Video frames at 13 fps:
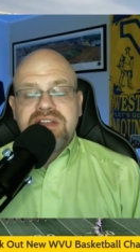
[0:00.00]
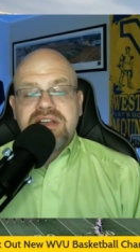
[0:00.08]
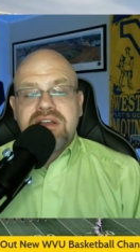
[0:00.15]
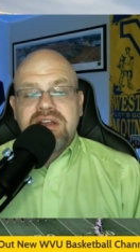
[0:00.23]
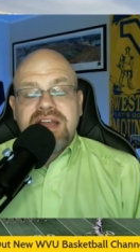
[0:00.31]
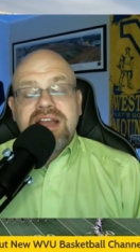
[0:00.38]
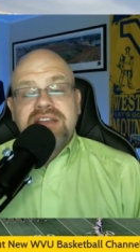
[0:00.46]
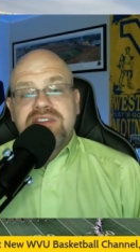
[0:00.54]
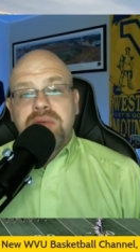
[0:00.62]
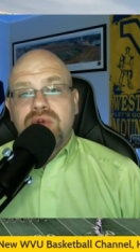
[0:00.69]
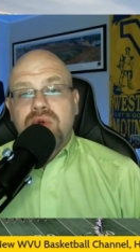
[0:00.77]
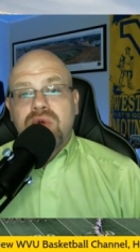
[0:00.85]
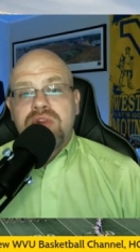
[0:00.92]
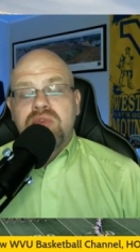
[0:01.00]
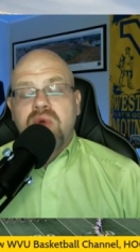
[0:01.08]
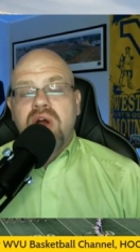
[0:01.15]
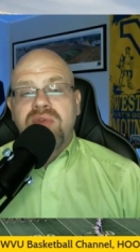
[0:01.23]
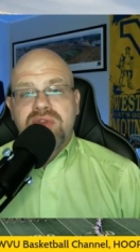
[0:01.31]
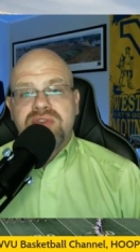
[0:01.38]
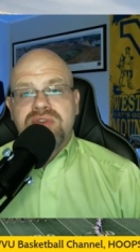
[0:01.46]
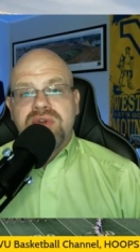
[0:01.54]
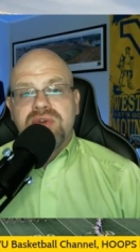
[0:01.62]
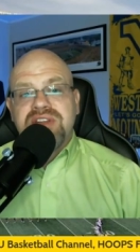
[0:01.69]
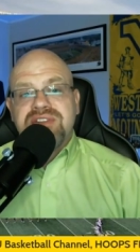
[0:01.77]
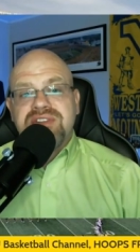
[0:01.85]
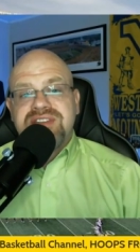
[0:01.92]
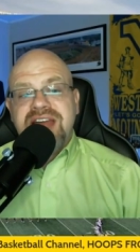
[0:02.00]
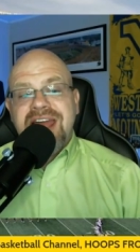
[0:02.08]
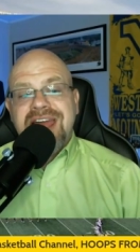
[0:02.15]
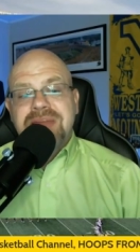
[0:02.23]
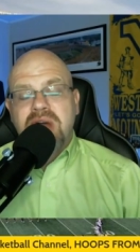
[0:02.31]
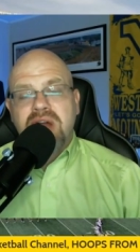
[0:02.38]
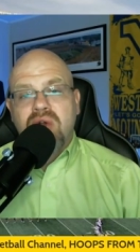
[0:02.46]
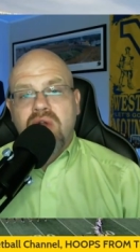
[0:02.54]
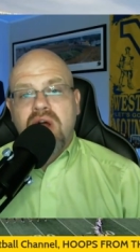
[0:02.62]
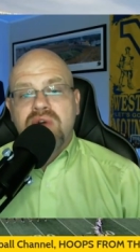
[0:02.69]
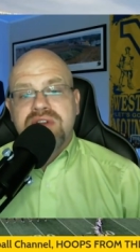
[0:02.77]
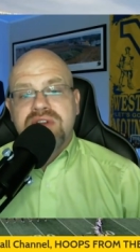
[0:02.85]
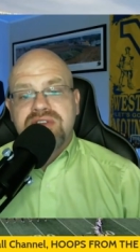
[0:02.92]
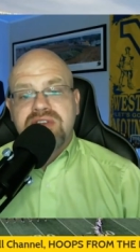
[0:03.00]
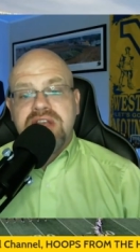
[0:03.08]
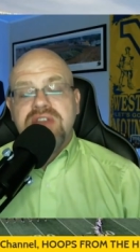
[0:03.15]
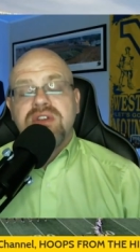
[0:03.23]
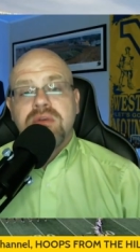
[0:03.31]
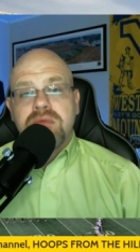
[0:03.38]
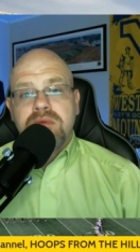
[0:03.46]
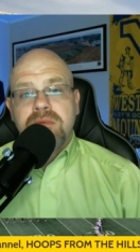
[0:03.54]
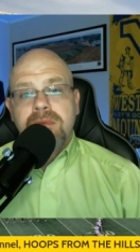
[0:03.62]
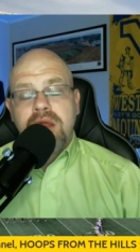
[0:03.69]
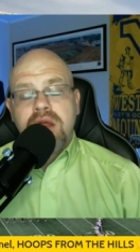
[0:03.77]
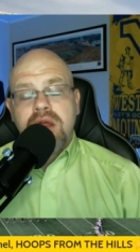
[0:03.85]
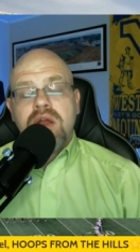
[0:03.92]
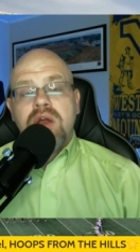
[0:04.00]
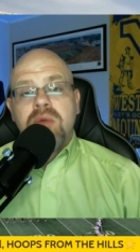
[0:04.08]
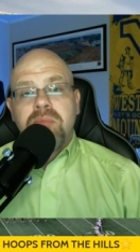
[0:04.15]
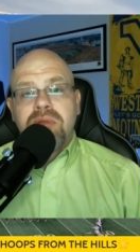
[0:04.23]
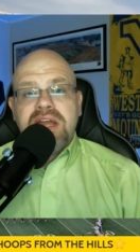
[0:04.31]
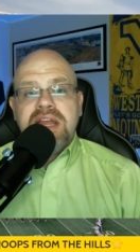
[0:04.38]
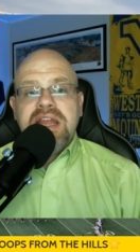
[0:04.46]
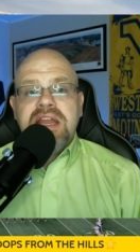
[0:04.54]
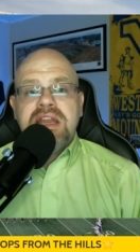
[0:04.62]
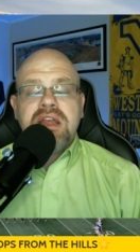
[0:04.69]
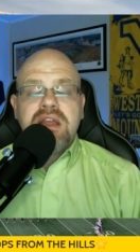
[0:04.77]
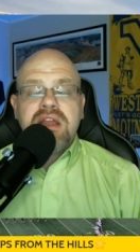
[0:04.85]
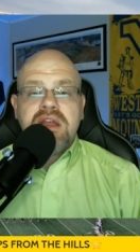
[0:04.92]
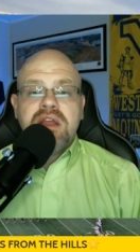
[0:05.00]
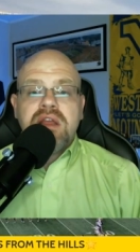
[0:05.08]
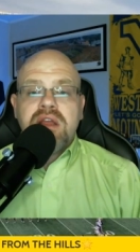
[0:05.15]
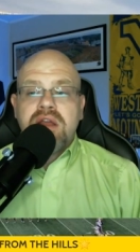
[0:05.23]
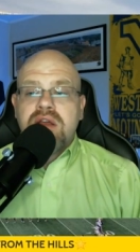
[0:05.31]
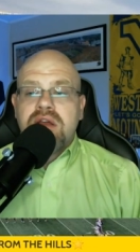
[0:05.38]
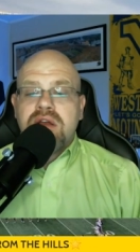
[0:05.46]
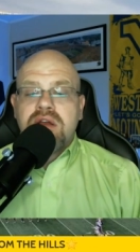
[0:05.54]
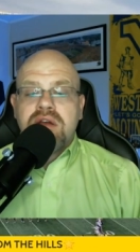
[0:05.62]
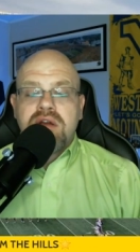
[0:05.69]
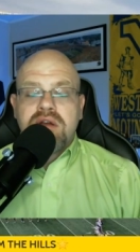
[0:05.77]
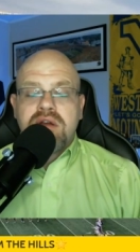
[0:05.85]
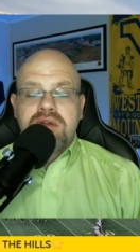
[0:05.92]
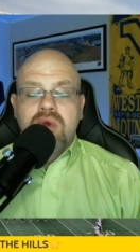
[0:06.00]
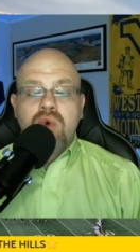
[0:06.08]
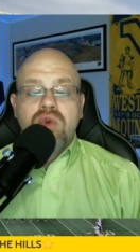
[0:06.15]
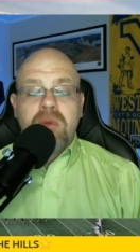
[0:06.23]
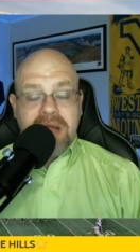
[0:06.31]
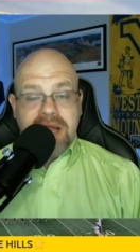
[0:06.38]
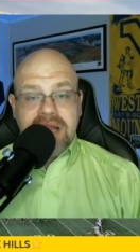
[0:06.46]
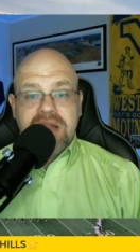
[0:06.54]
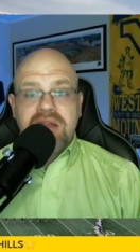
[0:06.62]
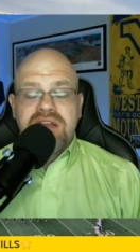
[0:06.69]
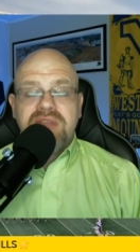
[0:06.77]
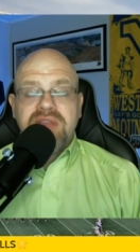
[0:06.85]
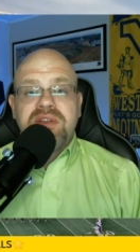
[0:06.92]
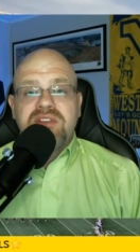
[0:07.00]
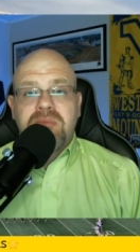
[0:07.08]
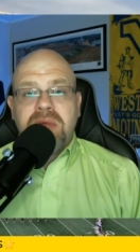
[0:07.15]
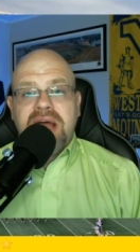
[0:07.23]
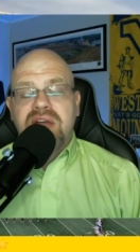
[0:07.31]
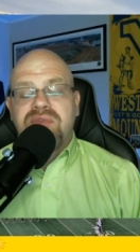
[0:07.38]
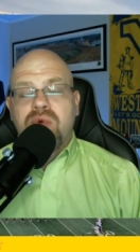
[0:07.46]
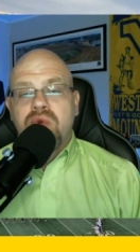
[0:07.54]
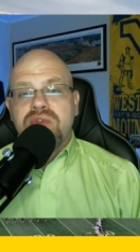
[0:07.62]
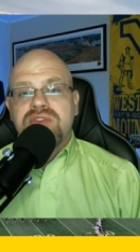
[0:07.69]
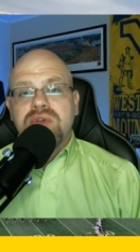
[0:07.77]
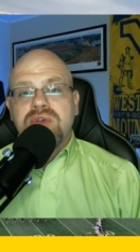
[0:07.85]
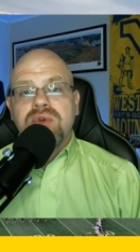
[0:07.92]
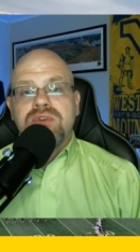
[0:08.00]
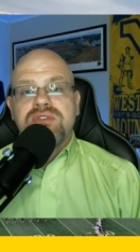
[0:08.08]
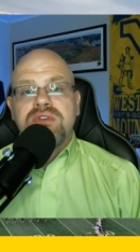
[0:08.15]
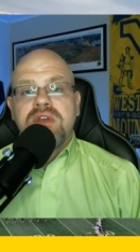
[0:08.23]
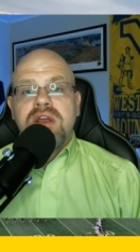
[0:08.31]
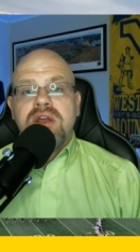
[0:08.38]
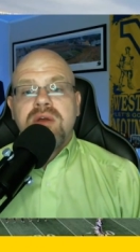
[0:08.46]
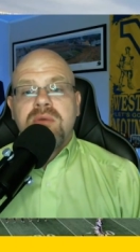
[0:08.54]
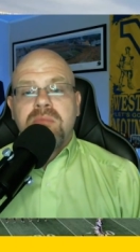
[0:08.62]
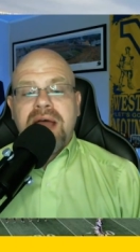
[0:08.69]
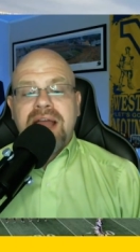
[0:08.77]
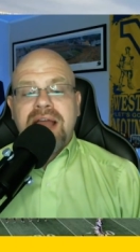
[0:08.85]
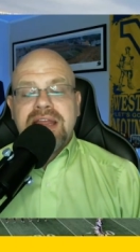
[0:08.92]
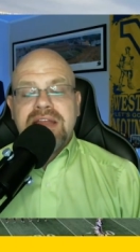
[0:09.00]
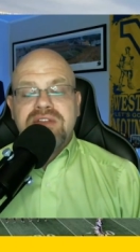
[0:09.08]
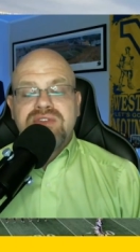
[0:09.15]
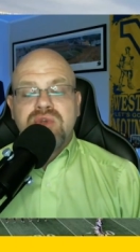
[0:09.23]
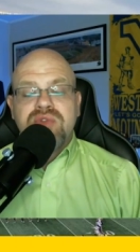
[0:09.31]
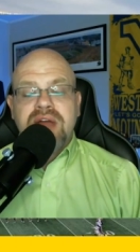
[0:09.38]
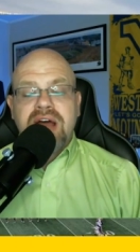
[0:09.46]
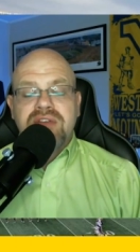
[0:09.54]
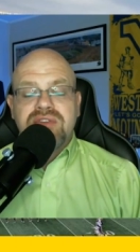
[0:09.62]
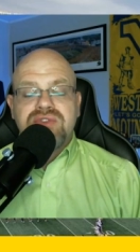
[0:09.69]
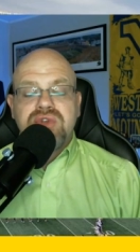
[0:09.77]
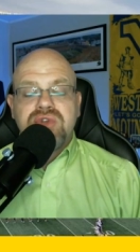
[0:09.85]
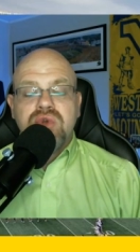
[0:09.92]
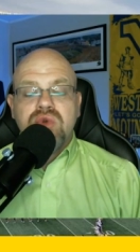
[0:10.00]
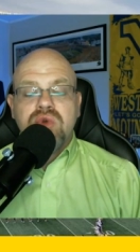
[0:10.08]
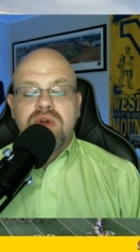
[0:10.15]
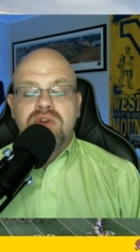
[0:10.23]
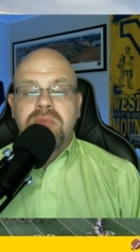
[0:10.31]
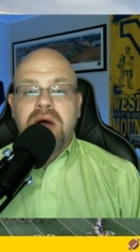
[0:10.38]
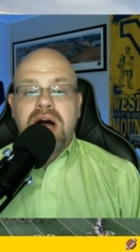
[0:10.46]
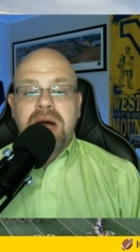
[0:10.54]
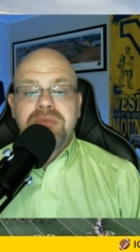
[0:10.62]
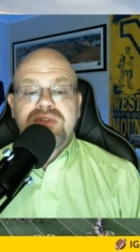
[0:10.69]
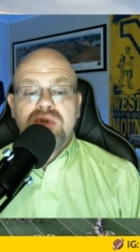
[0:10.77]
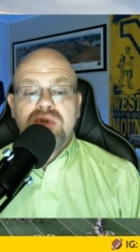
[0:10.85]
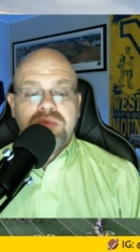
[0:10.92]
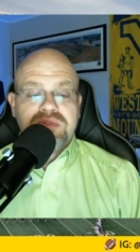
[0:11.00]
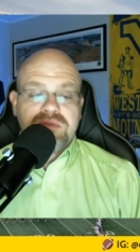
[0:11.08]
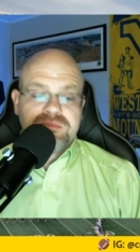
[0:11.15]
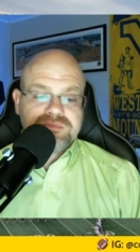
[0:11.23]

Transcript: a, a legacy recruit as well for the Sooners. His dad, Michael Hawkins Senior, played cornerback, defensive back for the Sooners back in two thousand two under Bob Stoops.